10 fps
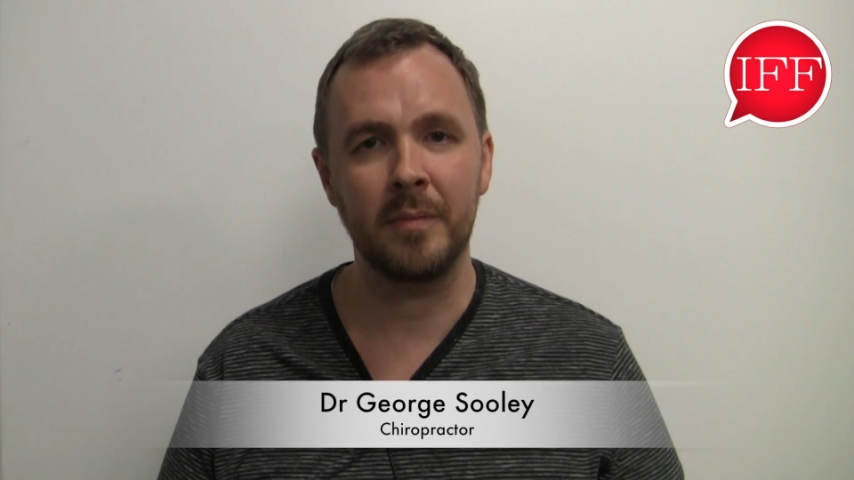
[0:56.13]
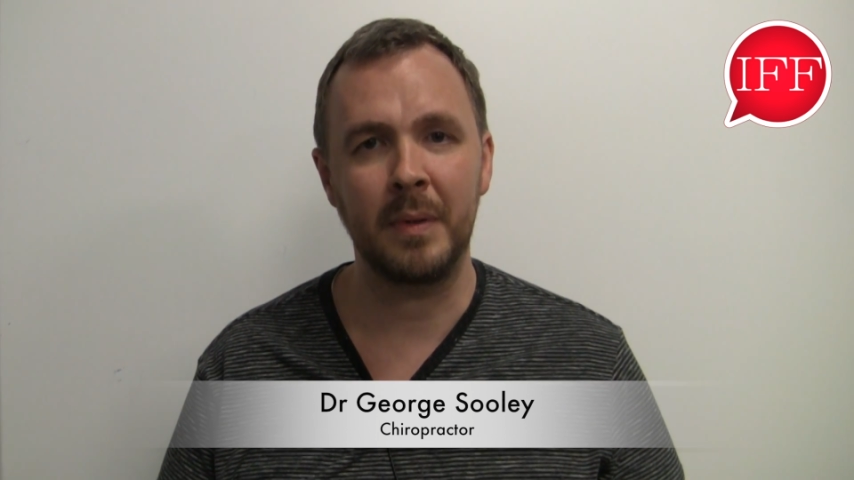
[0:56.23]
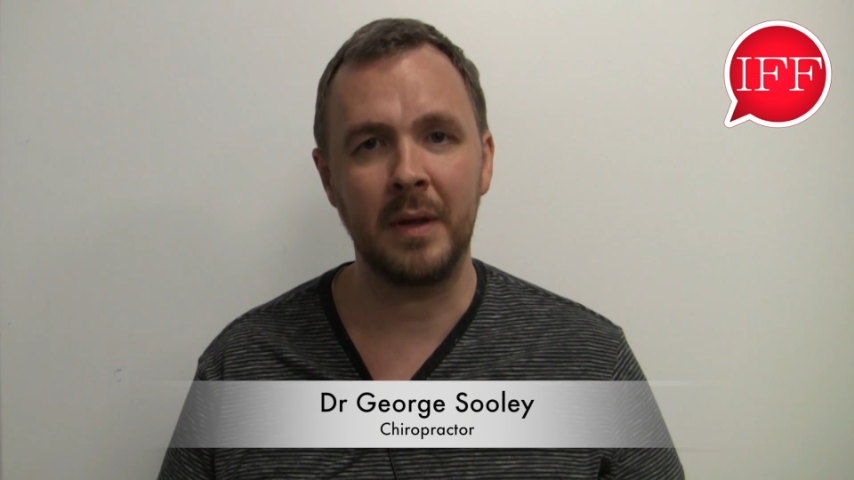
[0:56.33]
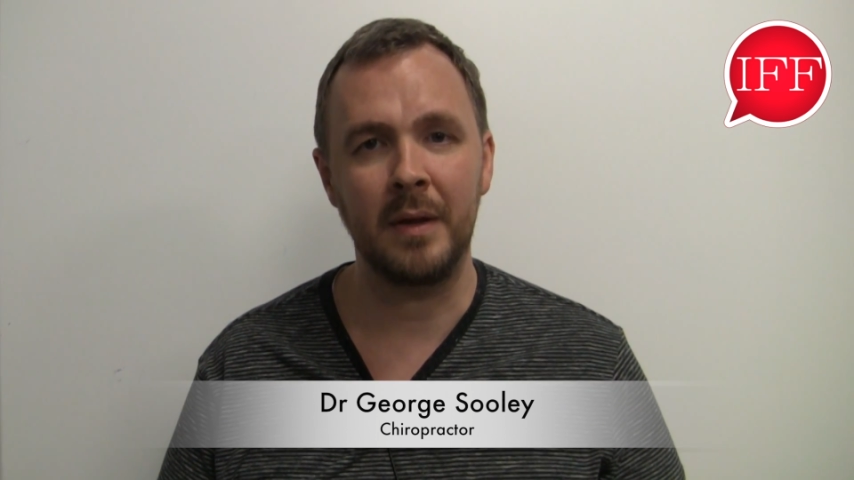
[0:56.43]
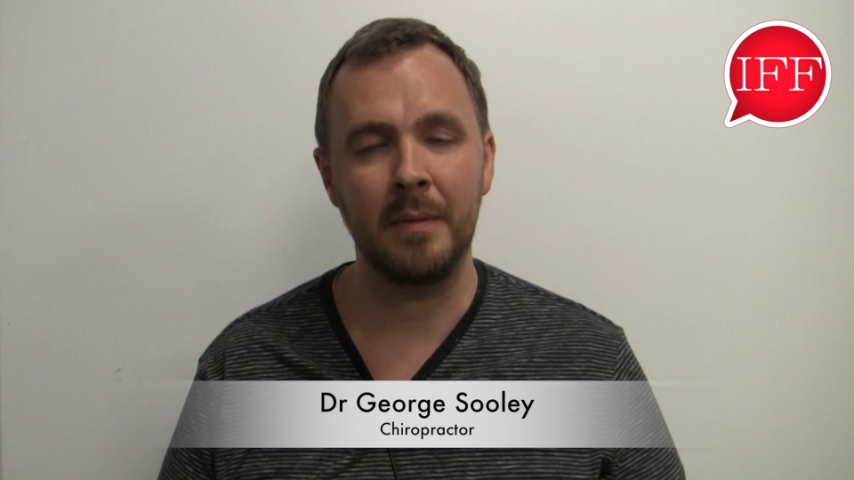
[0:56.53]

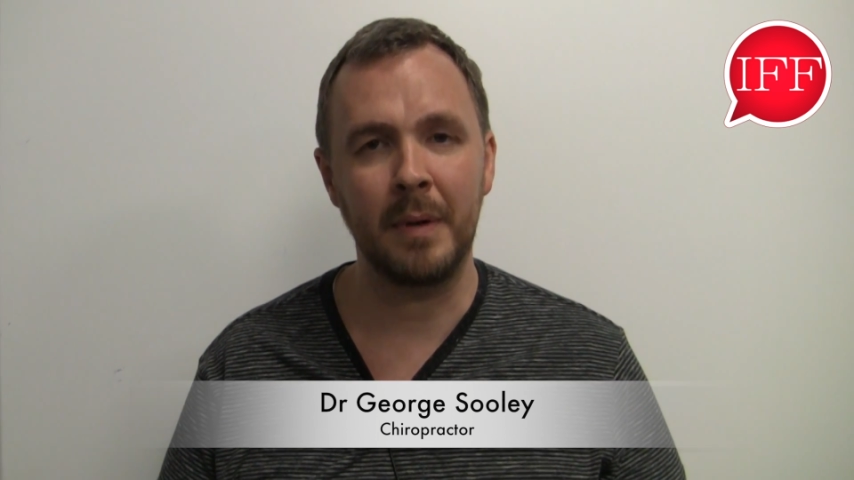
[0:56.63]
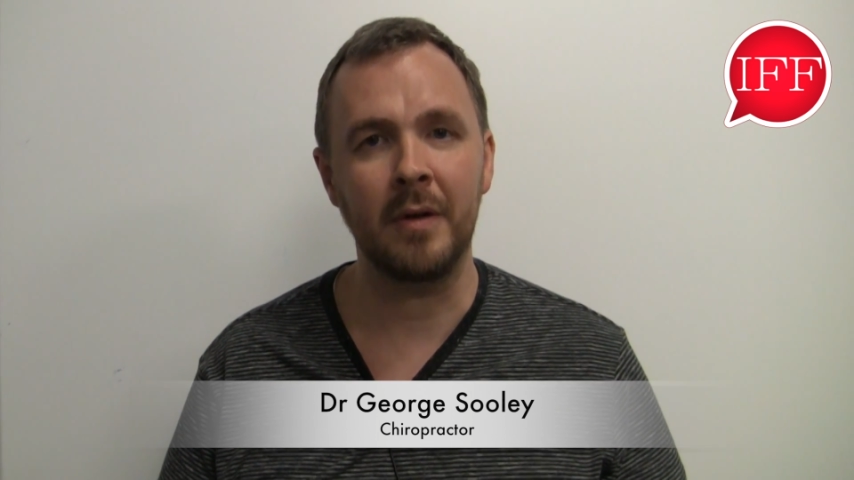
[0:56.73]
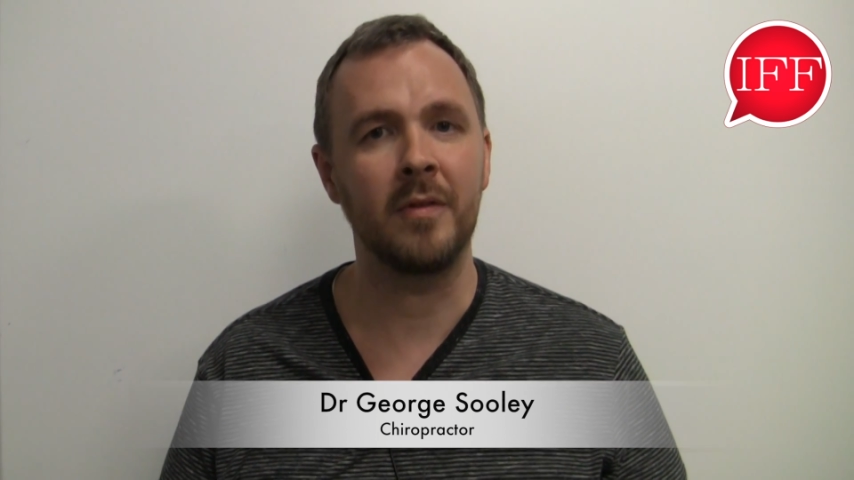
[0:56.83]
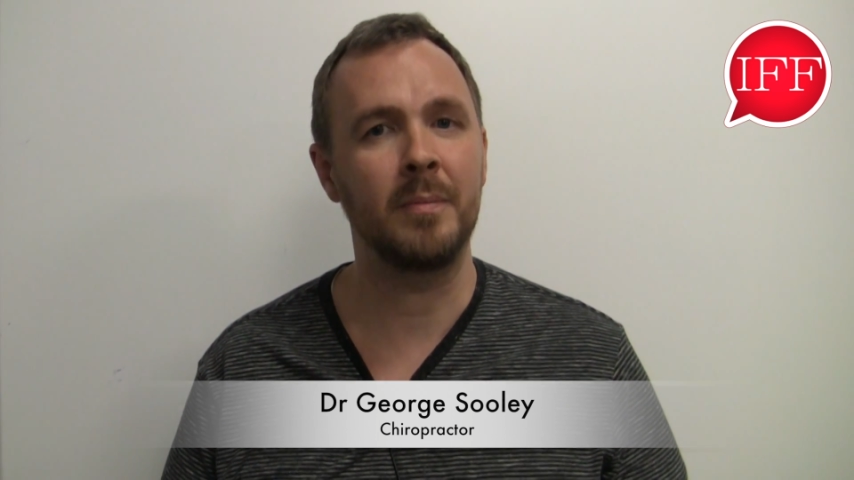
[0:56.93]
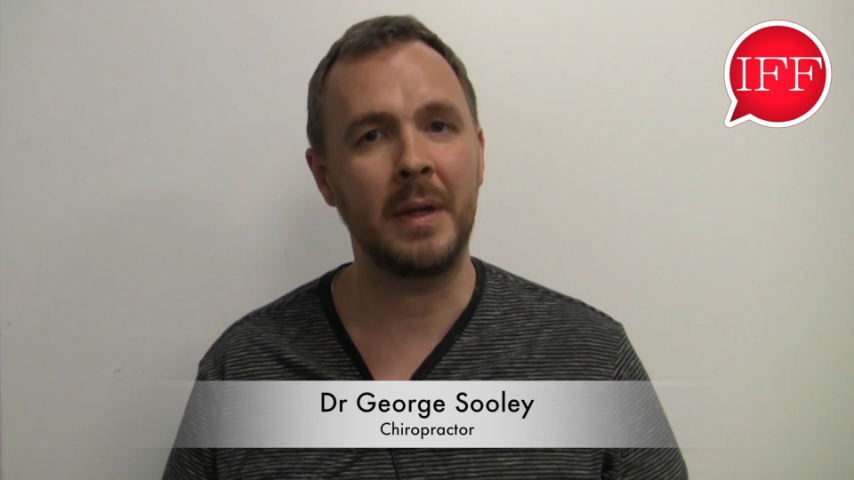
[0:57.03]
be
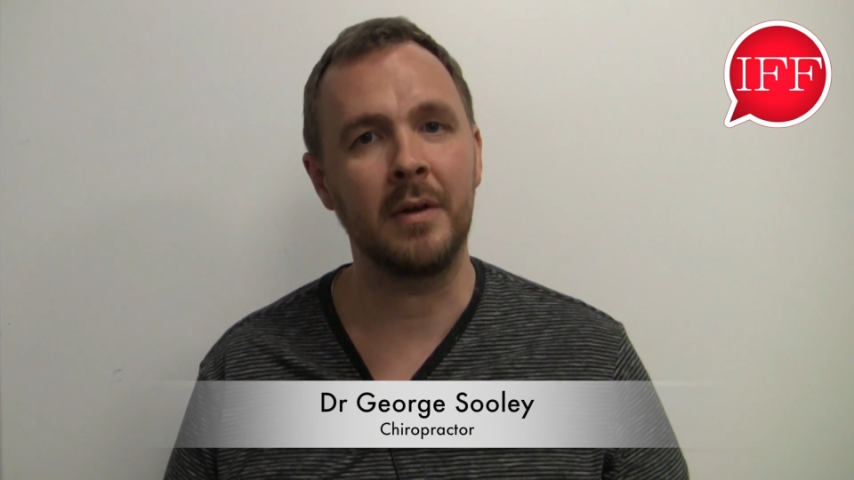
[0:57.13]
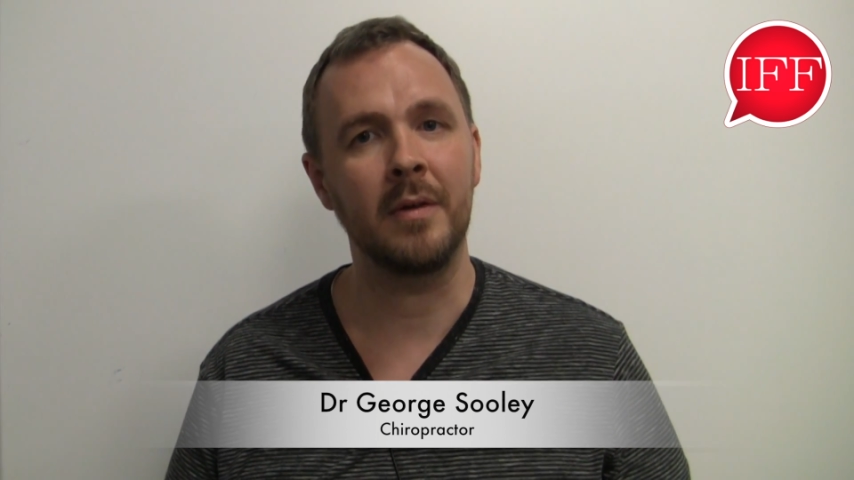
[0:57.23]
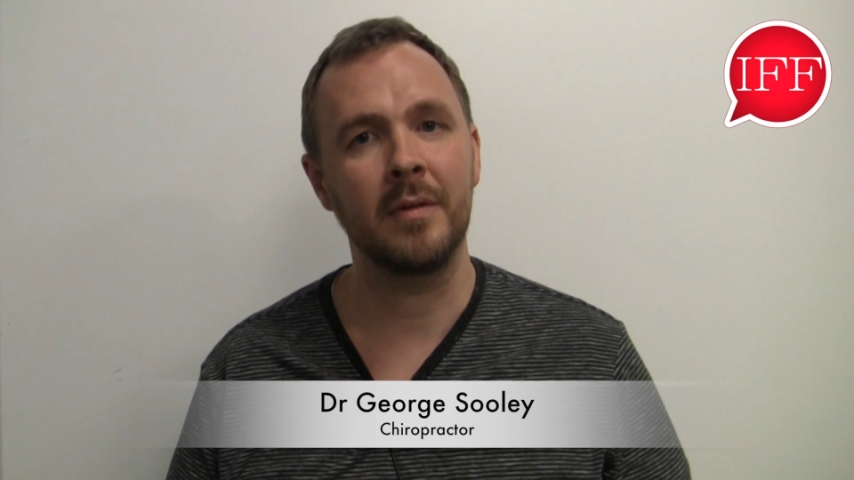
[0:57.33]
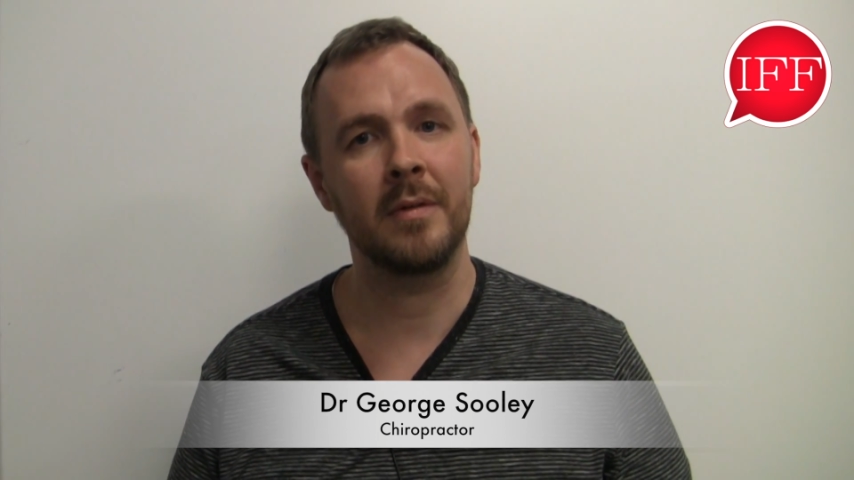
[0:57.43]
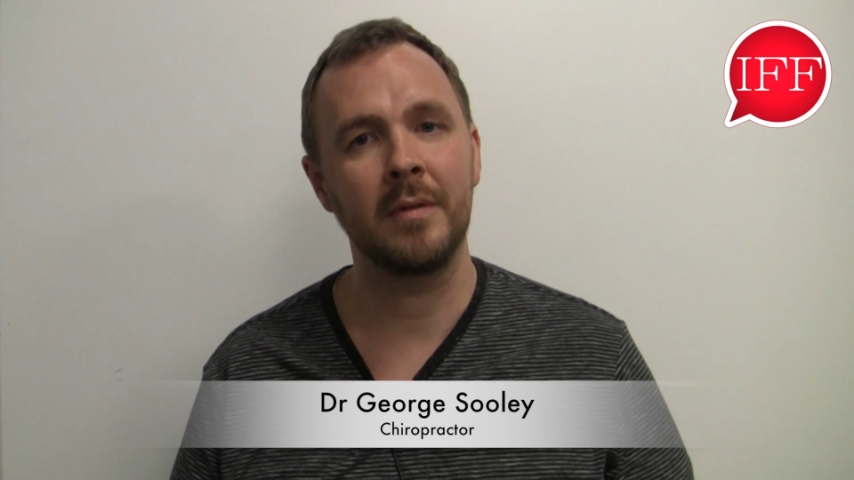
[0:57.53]
better
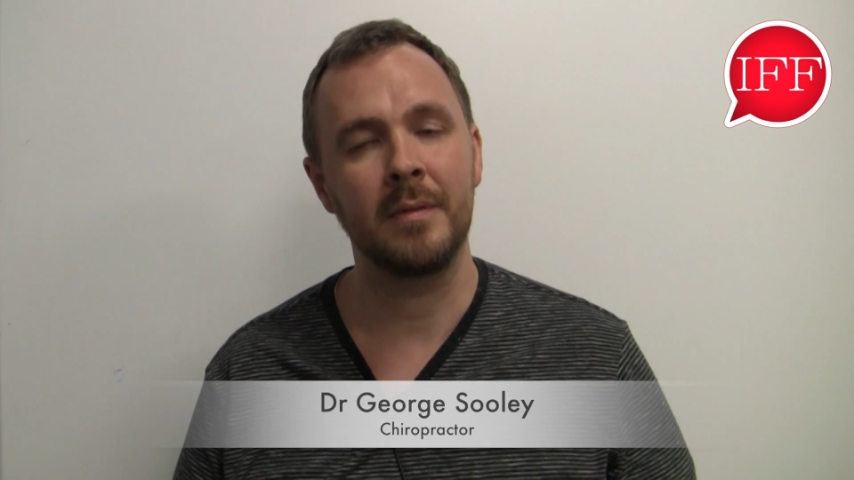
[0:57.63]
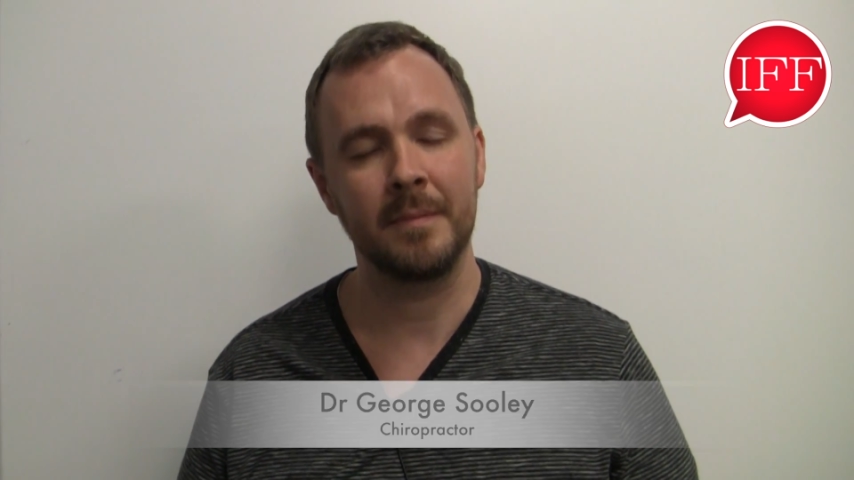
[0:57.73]
speakers.